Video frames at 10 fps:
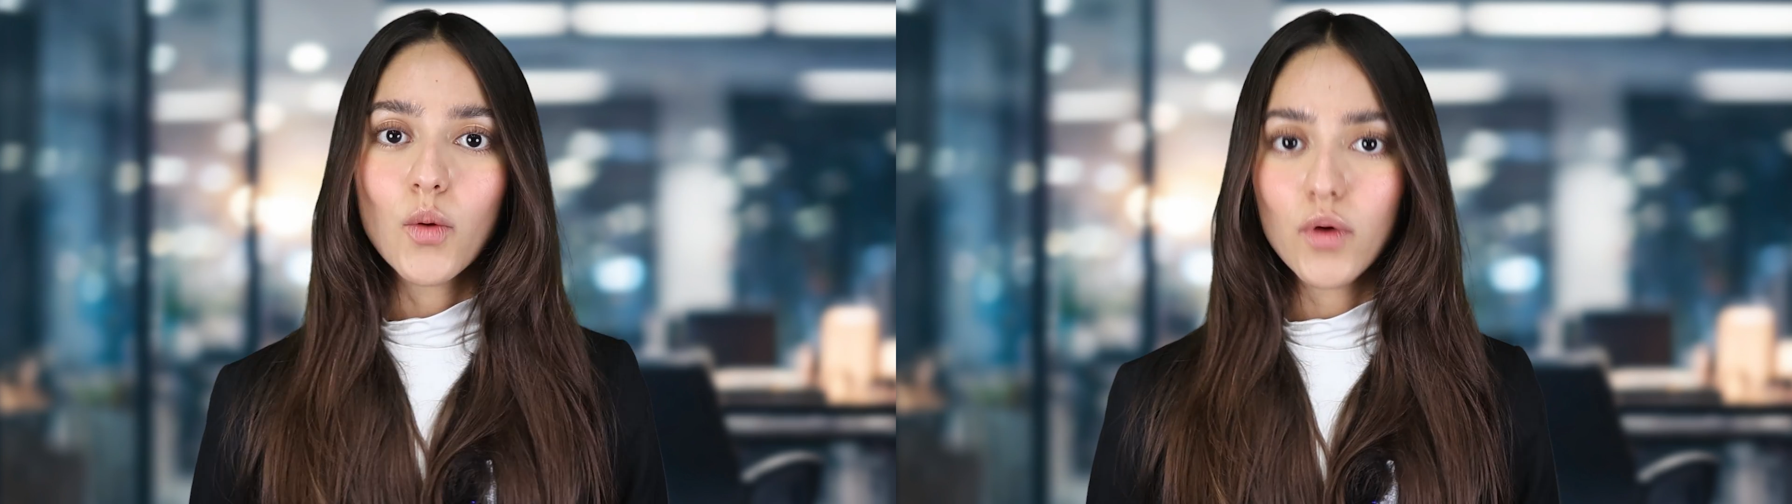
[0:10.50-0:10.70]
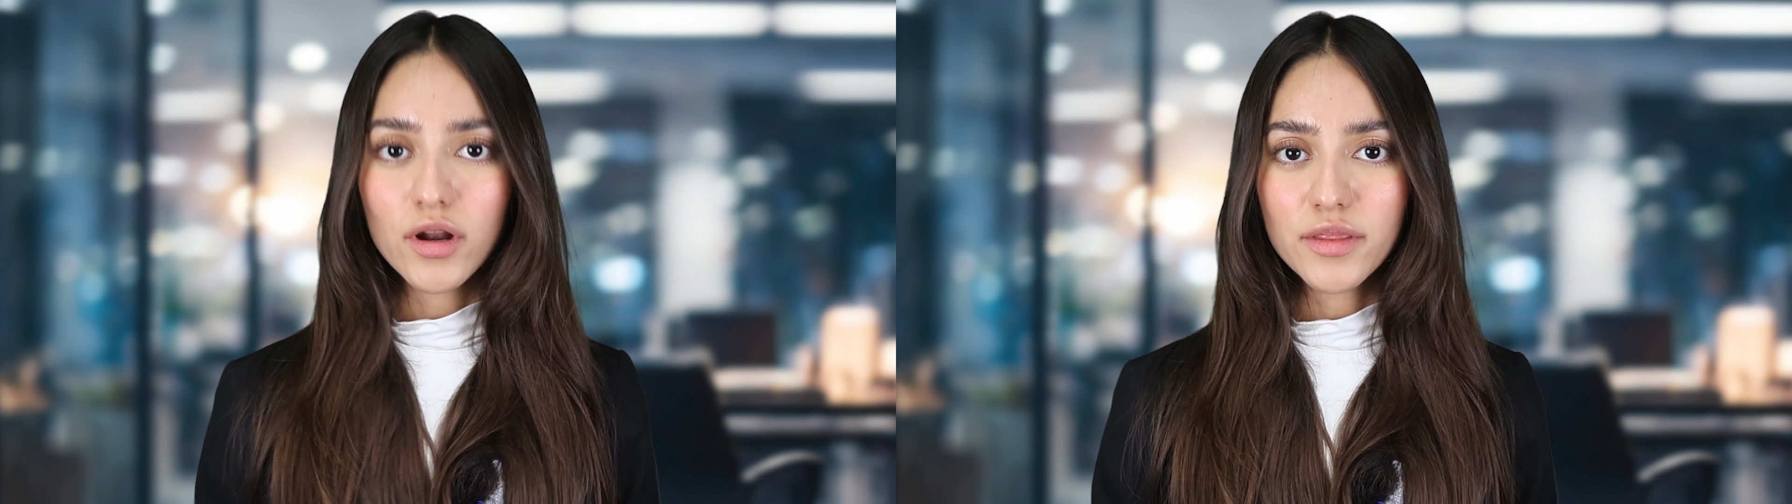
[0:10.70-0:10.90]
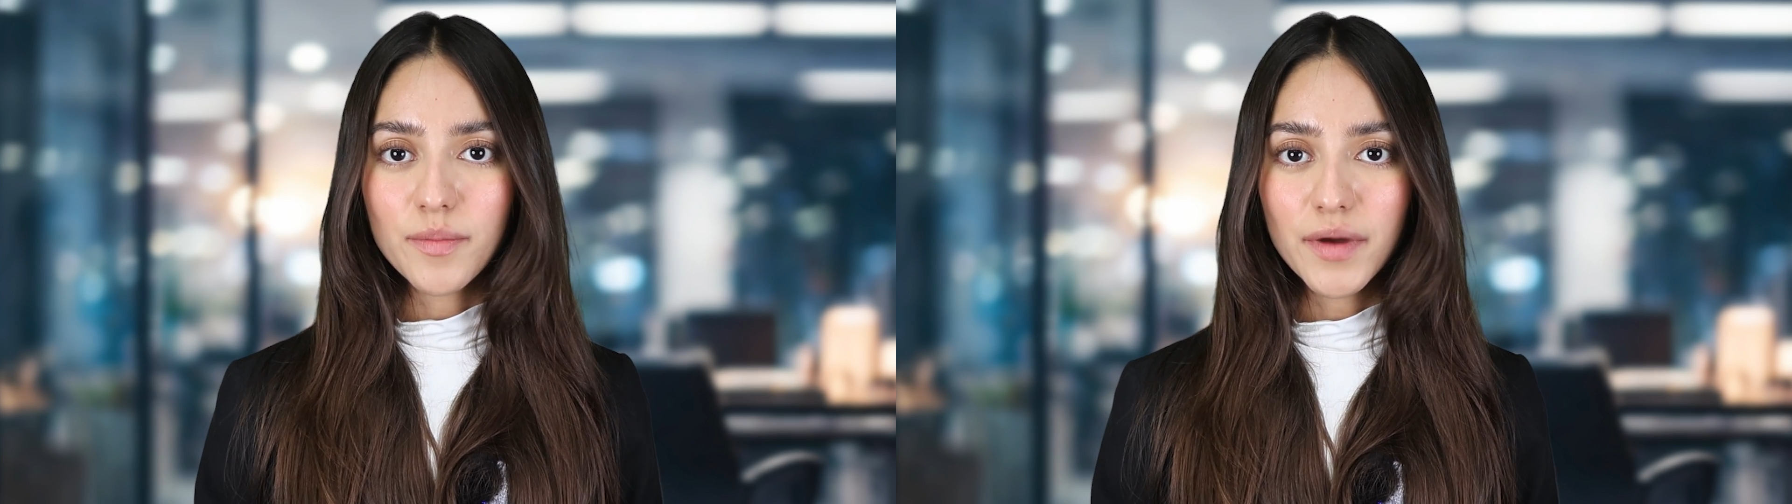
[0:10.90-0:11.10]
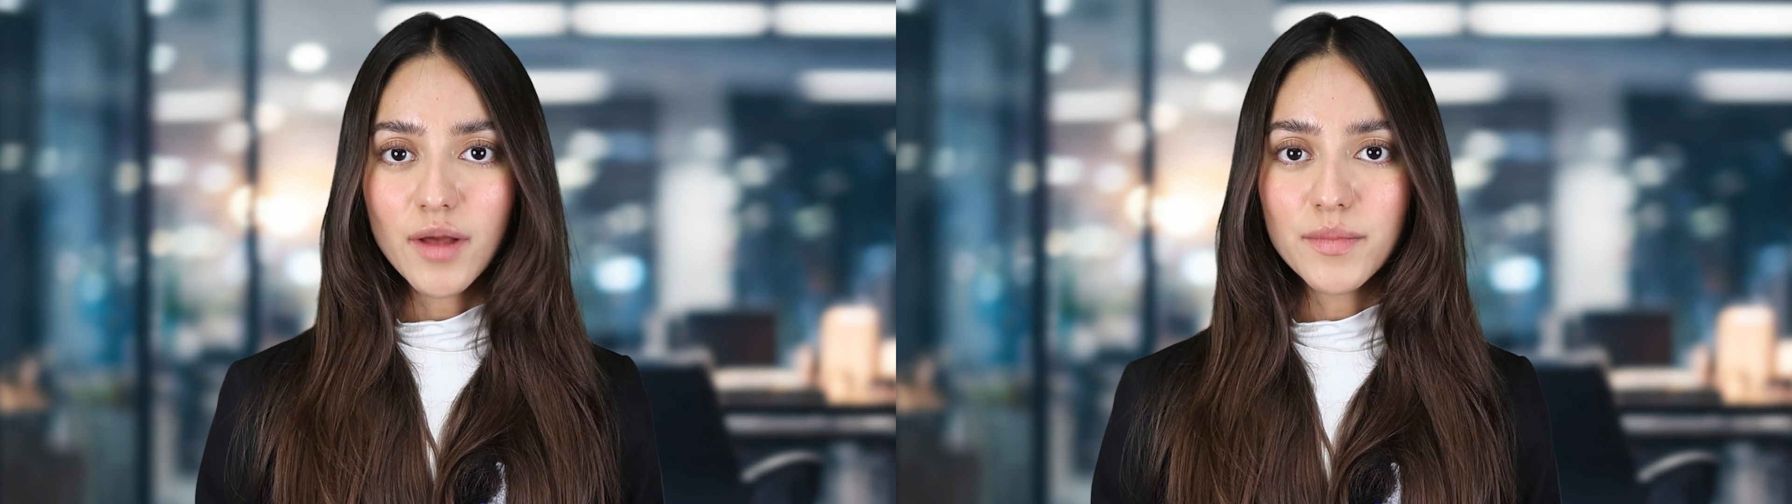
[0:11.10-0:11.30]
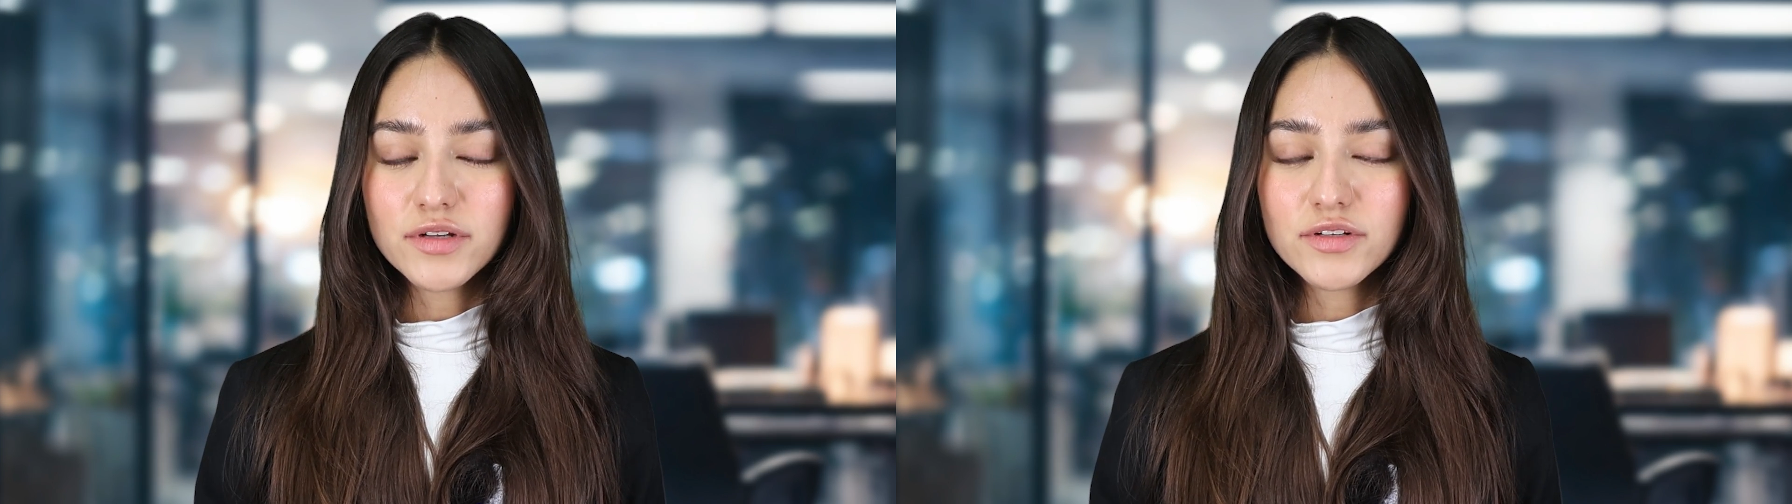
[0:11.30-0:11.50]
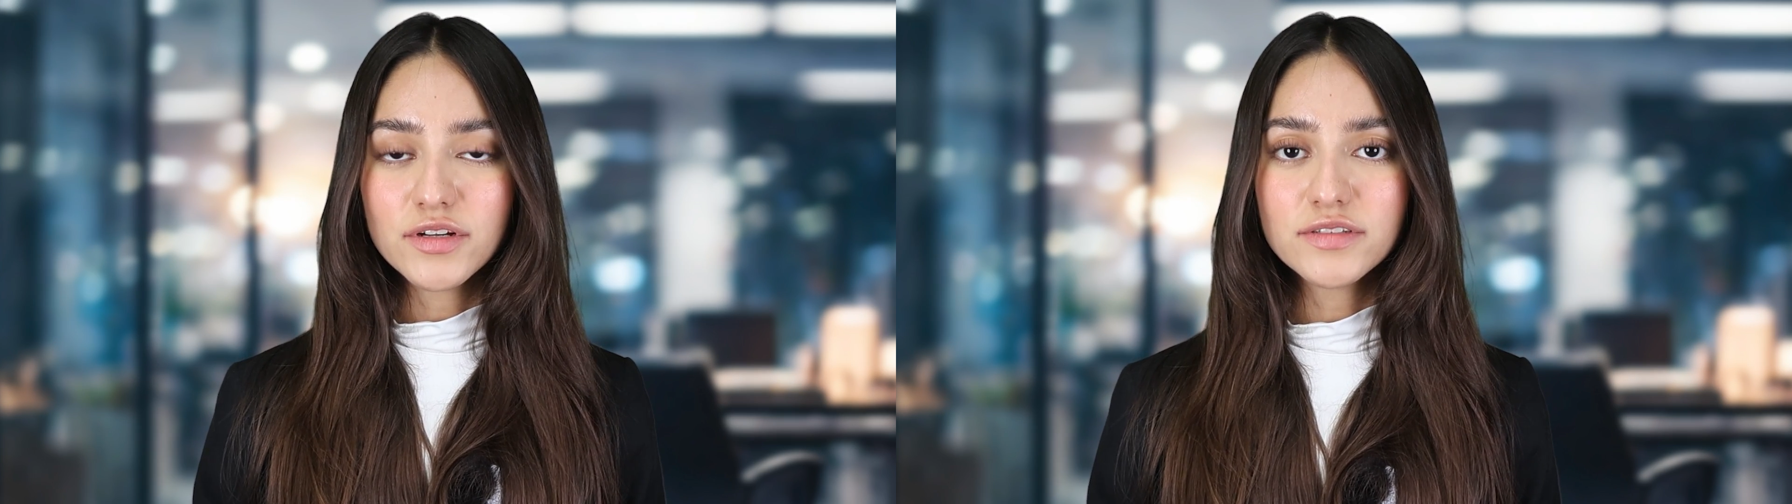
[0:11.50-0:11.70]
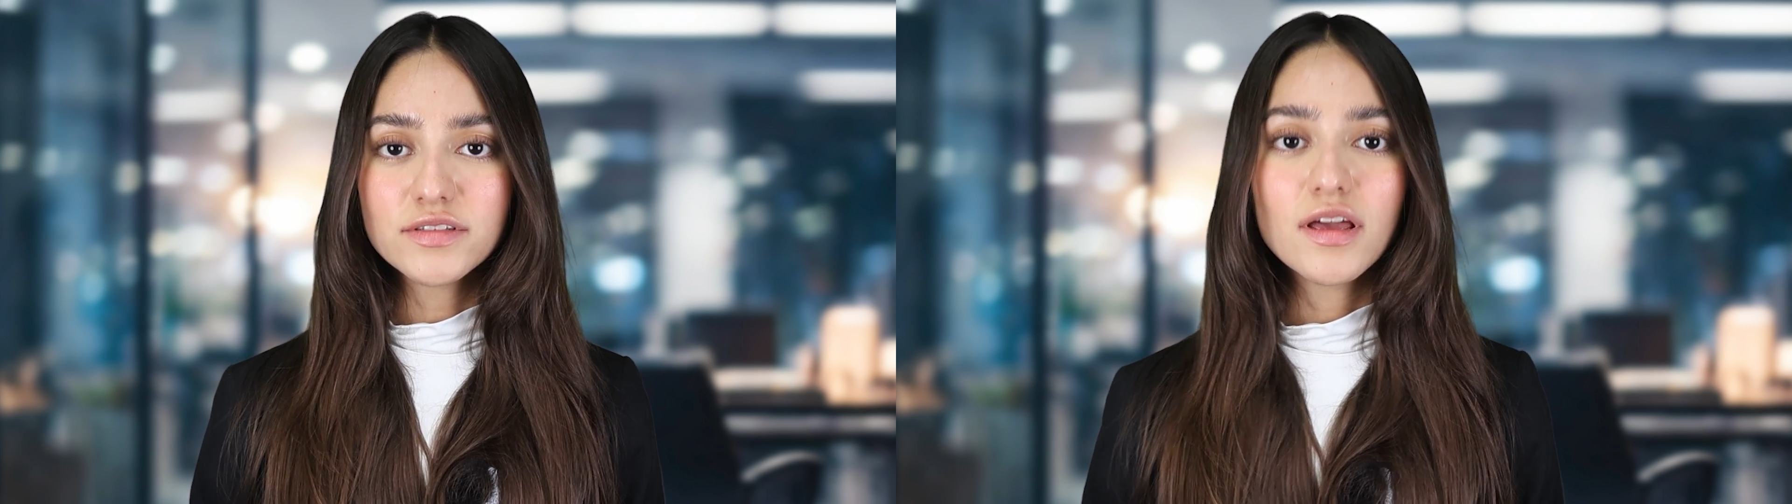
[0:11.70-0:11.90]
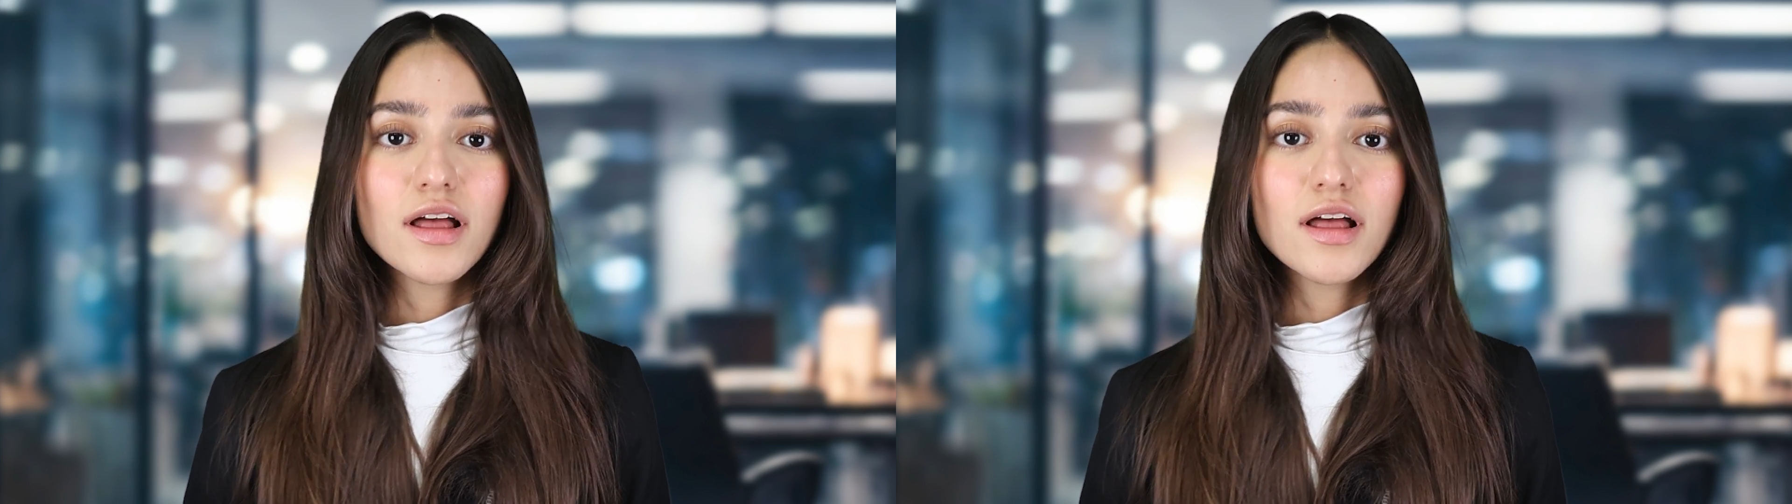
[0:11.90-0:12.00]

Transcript: What are the parameters,